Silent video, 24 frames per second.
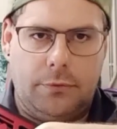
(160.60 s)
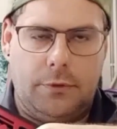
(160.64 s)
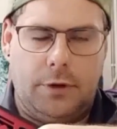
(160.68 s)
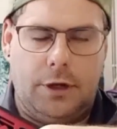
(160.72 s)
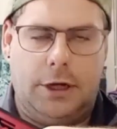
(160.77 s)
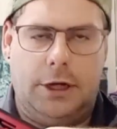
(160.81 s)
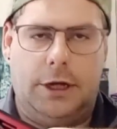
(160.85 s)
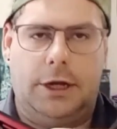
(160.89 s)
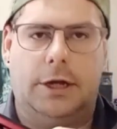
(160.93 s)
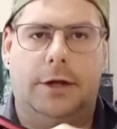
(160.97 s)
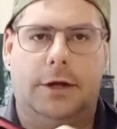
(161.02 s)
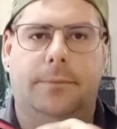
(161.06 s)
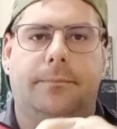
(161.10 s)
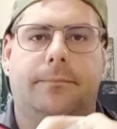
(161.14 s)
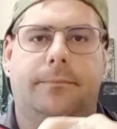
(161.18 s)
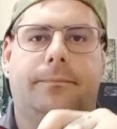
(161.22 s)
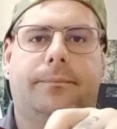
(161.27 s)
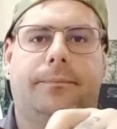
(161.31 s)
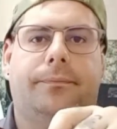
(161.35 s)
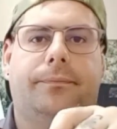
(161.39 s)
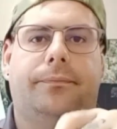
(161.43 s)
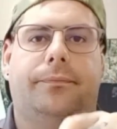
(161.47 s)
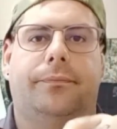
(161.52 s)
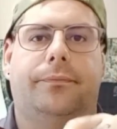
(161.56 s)
I
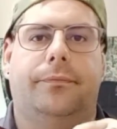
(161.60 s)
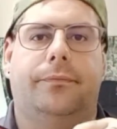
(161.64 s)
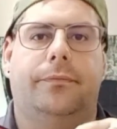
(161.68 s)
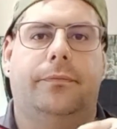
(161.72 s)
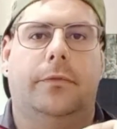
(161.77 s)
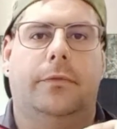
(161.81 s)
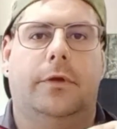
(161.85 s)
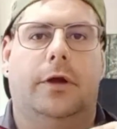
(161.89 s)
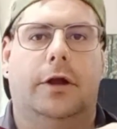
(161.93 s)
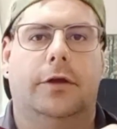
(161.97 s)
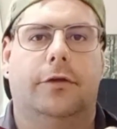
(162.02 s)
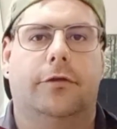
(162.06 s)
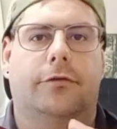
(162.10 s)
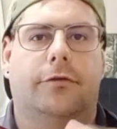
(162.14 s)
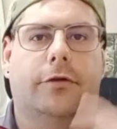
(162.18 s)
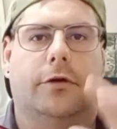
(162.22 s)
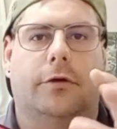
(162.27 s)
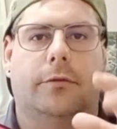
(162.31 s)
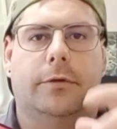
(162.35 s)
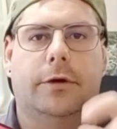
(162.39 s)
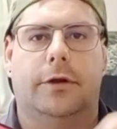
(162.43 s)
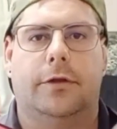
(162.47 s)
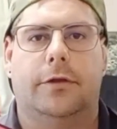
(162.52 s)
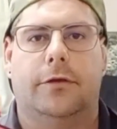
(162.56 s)
just got
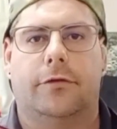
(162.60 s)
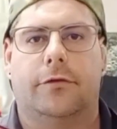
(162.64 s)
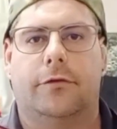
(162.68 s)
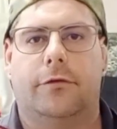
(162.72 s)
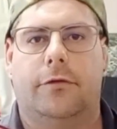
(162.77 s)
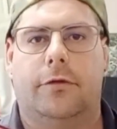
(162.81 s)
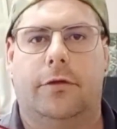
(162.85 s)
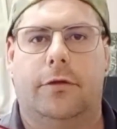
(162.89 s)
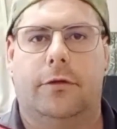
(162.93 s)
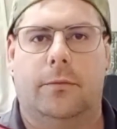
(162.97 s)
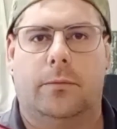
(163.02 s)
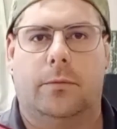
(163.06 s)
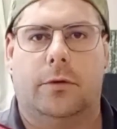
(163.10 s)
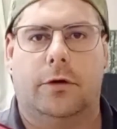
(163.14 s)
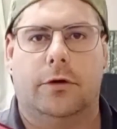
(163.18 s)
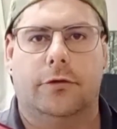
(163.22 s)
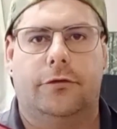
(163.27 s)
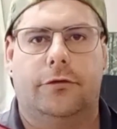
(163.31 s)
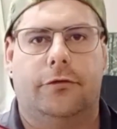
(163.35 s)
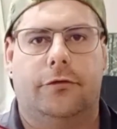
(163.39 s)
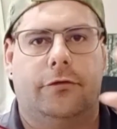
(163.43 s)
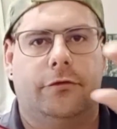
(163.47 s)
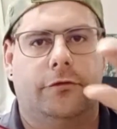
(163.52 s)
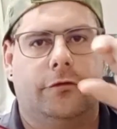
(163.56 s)
rid of the
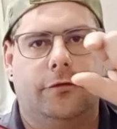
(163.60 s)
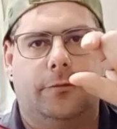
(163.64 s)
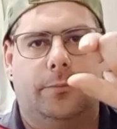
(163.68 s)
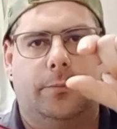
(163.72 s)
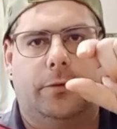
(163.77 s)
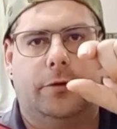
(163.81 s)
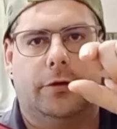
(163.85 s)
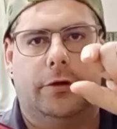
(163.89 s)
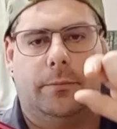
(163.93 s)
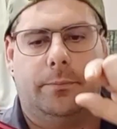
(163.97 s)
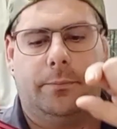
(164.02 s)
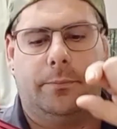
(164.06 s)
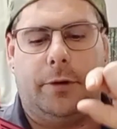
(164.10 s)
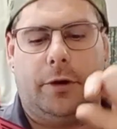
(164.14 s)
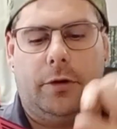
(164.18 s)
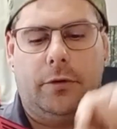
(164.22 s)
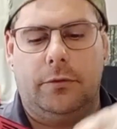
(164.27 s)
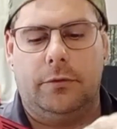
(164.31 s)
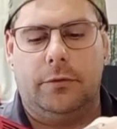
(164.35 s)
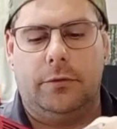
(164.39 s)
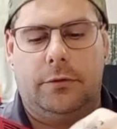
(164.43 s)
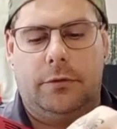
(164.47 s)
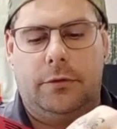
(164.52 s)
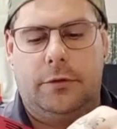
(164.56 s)
washers and just put a
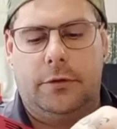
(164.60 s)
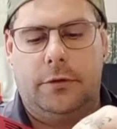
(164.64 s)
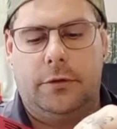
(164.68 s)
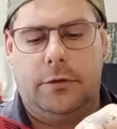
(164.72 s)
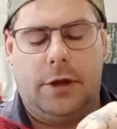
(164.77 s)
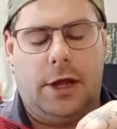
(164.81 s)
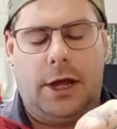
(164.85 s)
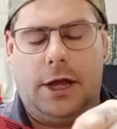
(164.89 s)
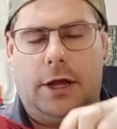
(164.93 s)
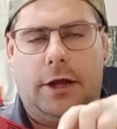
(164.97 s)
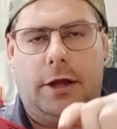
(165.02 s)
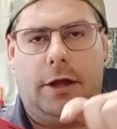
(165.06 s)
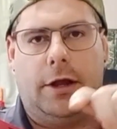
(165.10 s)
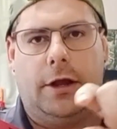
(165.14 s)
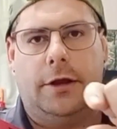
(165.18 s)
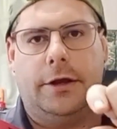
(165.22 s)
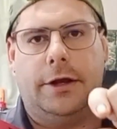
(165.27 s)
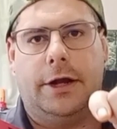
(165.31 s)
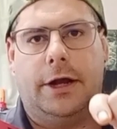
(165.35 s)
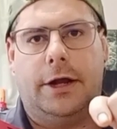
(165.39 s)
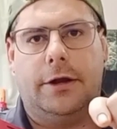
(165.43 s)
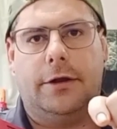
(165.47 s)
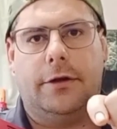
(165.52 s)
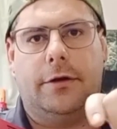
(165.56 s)
bolt, a
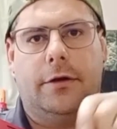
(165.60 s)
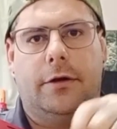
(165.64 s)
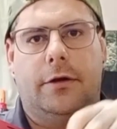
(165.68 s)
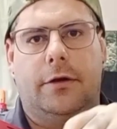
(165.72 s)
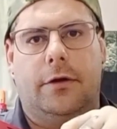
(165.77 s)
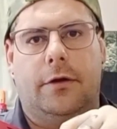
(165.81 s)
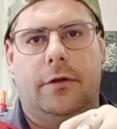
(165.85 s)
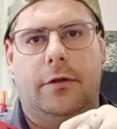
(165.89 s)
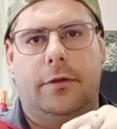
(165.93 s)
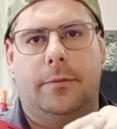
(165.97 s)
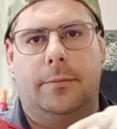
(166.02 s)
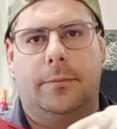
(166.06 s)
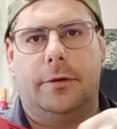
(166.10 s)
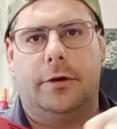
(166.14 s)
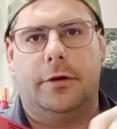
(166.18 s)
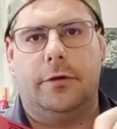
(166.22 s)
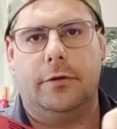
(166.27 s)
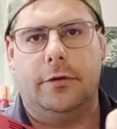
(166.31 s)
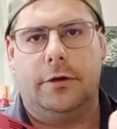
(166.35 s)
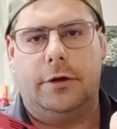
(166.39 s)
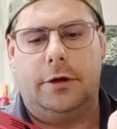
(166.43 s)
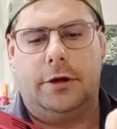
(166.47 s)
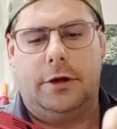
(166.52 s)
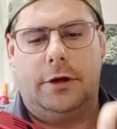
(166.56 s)
nut on the
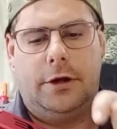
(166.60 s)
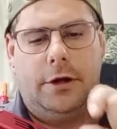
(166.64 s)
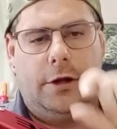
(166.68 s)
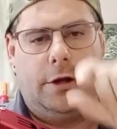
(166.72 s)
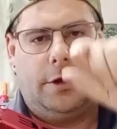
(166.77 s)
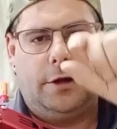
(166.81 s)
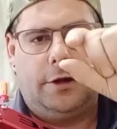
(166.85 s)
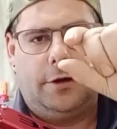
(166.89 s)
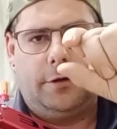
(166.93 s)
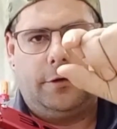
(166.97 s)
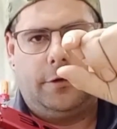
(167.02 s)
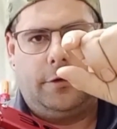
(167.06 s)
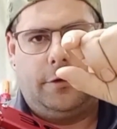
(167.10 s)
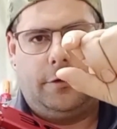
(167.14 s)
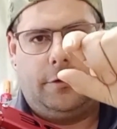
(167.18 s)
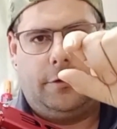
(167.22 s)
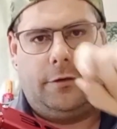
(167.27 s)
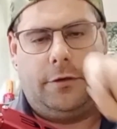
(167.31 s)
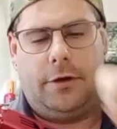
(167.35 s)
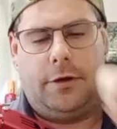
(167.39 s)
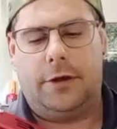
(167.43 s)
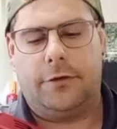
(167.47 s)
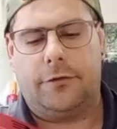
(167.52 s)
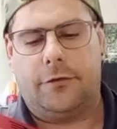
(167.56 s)
bolt
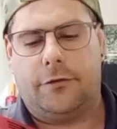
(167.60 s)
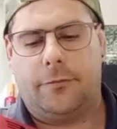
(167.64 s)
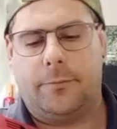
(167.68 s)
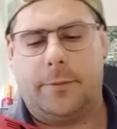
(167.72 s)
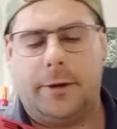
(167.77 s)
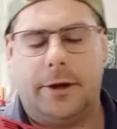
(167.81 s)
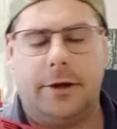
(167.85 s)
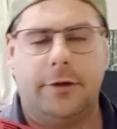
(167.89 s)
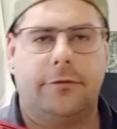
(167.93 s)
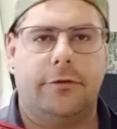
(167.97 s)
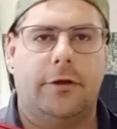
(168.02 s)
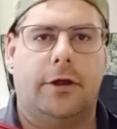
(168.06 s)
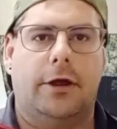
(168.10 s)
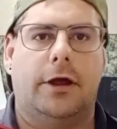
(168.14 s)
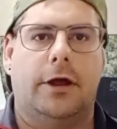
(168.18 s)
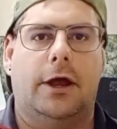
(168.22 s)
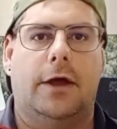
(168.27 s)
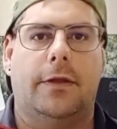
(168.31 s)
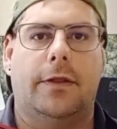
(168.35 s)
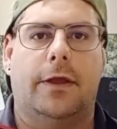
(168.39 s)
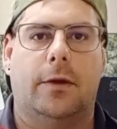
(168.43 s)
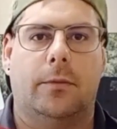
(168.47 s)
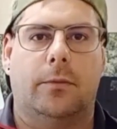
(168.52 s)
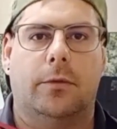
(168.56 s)
as a spacer,
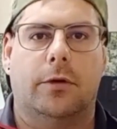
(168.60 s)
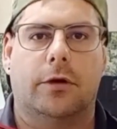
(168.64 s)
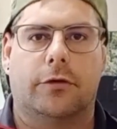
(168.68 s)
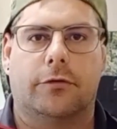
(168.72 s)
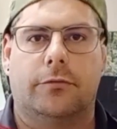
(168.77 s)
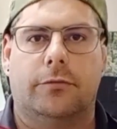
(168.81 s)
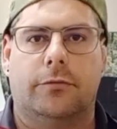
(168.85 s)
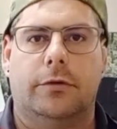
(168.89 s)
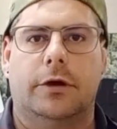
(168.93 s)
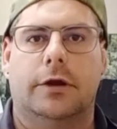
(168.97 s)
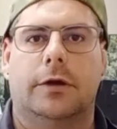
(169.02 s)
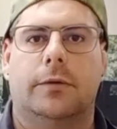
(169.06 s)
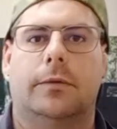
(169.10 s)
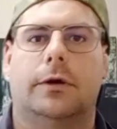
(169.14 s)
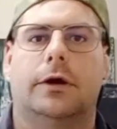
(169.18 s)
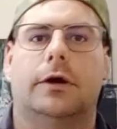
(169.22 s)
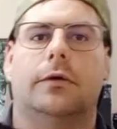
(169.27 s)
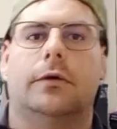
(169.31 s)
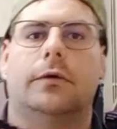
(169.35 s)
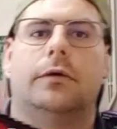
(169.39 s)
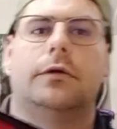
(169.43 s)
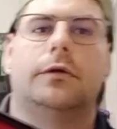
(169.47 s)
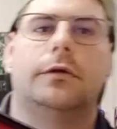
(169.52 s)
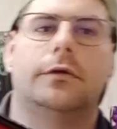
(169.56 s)
and that works really
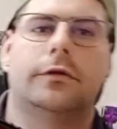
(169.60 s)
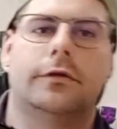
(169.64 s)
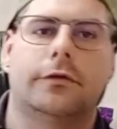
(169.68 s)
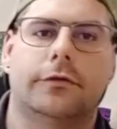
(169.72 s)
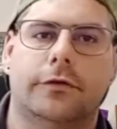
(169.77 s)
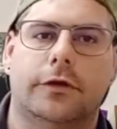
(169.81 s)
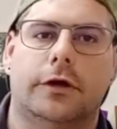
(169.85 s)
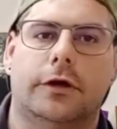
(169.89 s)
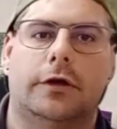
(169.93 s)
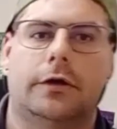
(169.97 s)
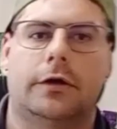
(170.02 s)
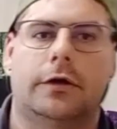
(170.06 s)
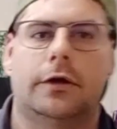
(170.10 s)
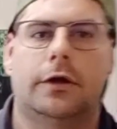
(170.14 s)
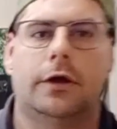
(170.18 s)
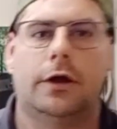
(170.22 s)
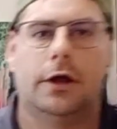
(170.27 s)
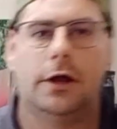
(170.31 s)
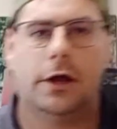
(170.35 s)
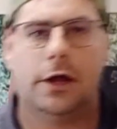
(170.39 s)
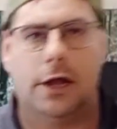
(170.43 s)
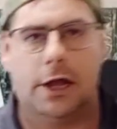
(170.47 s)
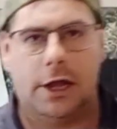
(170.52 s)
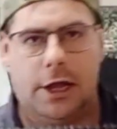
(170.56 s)
well. So
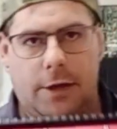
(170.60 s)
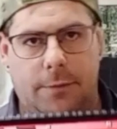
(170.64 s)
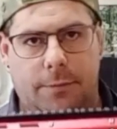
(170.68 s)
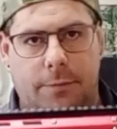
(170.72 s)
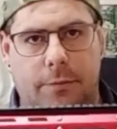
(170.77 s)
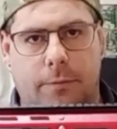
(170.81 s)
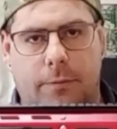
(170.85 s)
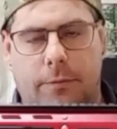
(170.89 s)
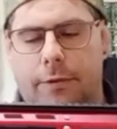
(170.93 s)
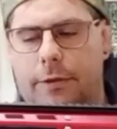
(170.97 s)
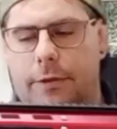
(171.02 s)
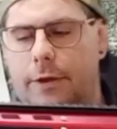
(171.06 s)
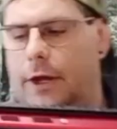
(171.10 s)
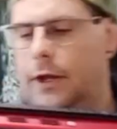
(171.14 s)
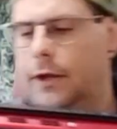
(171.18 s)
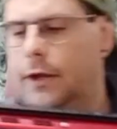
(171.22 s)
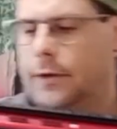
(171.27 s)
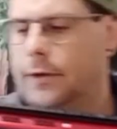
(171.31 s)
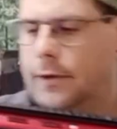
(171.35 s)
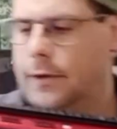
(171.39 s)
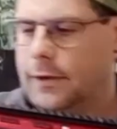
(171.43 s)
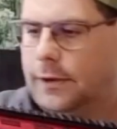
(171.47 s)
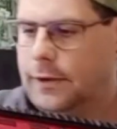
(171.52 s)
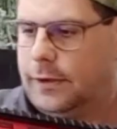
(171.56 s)
happy with
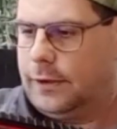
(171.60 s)
that.